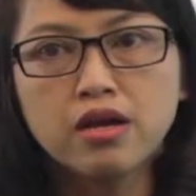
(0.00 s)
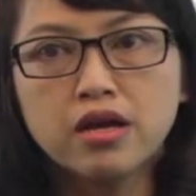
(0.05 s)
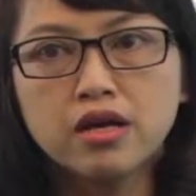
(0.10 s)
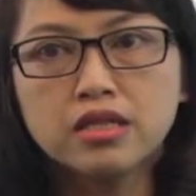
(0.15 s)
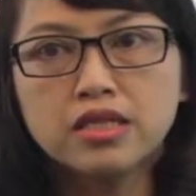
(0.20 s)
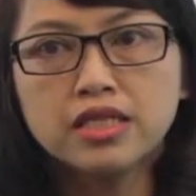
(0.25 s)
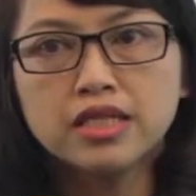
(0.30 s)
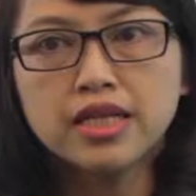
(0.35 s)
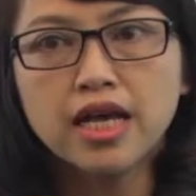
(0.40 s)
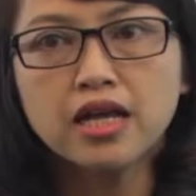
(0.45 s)
a
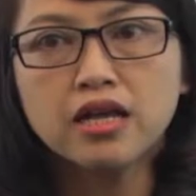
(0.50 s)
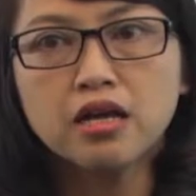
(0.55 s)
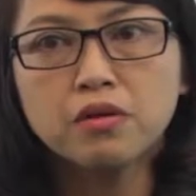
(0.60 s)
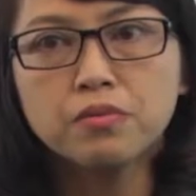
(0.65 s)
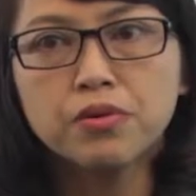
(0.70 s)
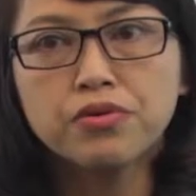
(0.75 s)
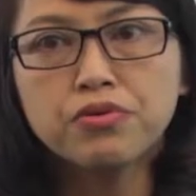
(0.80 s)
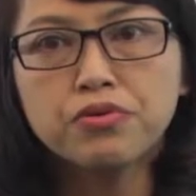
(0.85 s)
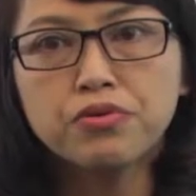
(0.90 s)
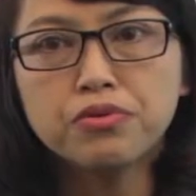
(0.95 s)
set
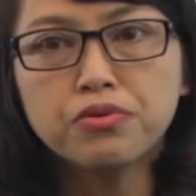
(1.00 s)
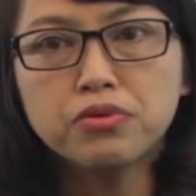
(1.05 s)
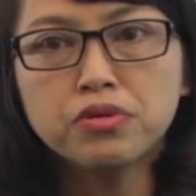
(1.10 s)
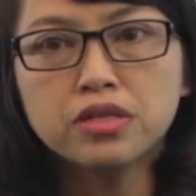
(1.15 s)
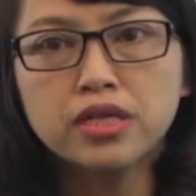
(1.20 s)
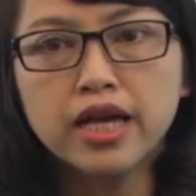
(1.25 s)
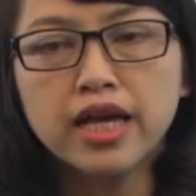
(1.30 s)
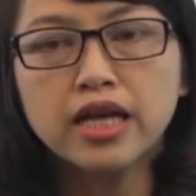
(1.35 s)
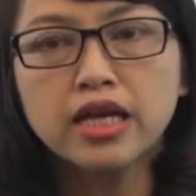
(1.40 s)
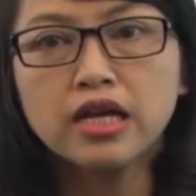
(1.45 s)
of
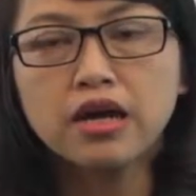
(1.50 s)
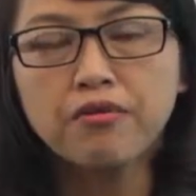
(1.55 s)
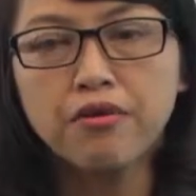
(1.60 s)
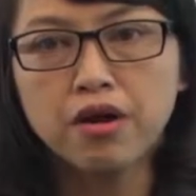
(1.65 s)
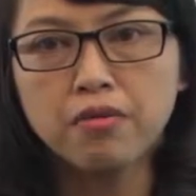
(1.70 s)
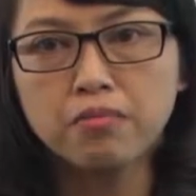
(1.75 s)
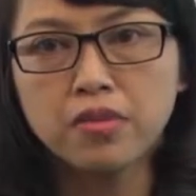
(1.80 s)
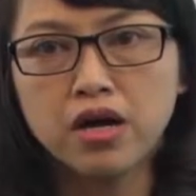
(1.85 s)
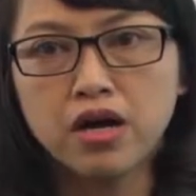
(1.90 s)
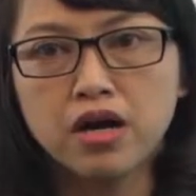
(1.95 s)
rules in
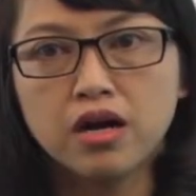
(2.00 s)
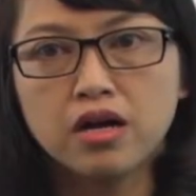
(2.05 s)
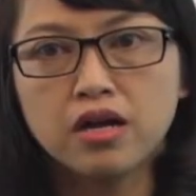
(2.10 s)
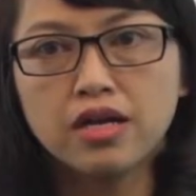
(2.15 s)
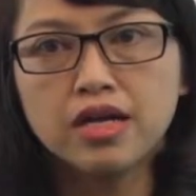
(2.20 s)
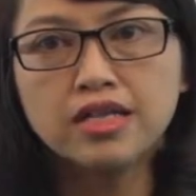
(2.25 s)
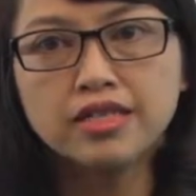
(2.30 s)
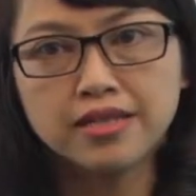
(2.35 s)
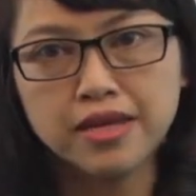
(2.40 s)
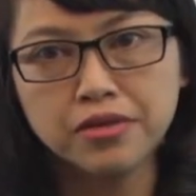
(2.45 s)
grammar,
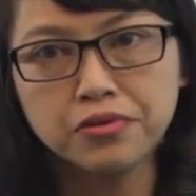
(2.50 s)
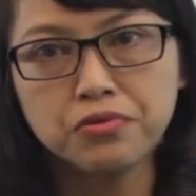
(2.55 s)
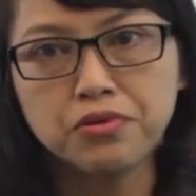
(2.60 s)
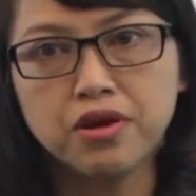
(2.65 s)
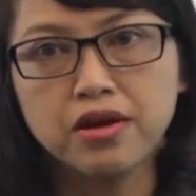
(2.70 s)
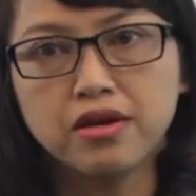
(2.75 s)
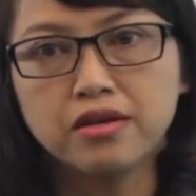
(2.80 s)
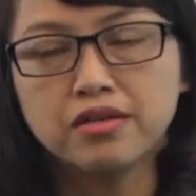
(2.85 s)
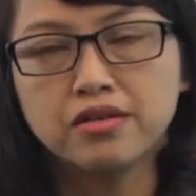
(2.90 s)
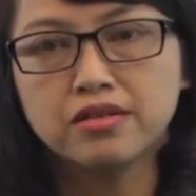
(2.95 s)
etc.